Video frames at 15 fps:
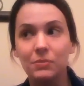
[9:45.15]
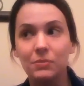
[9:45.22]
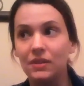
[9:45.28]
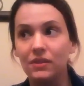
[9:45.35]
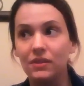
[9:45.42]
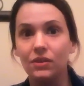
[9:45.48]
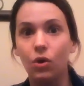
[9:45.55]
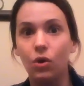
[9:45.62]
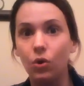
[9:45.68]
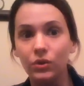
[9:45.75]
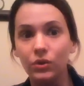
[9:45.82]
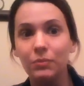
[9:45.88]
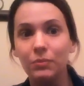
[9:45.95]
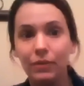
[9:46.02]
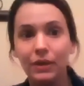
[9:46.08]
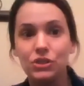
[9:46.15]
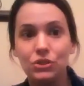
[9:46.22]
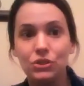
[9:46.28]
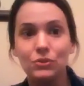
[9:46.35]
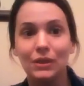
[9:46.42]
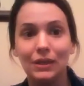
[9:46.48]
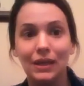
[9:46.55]
I mean, the only place
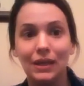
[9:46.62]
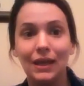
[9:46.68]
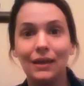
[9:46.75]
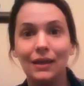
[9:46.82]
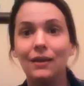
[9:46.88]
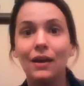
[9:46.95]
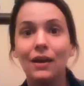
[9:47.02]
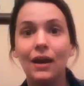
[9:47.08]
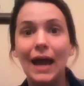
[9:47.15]
you can get